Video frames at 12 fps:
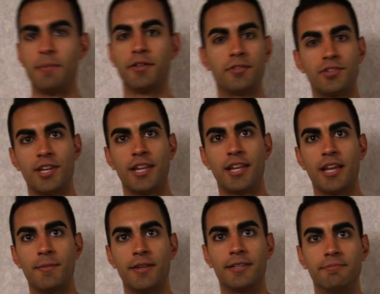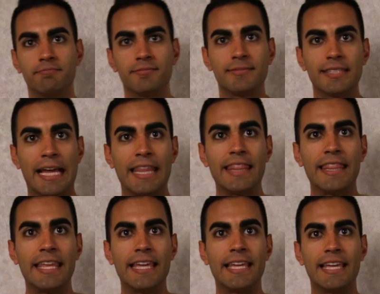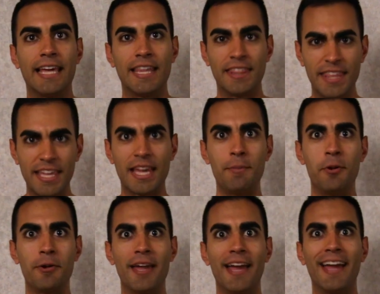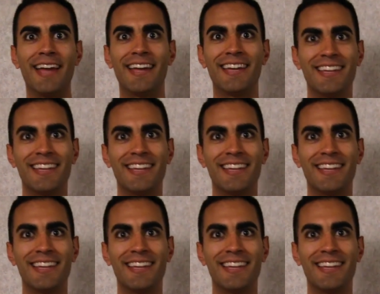need muscle shading. I mean, I think I'm okay.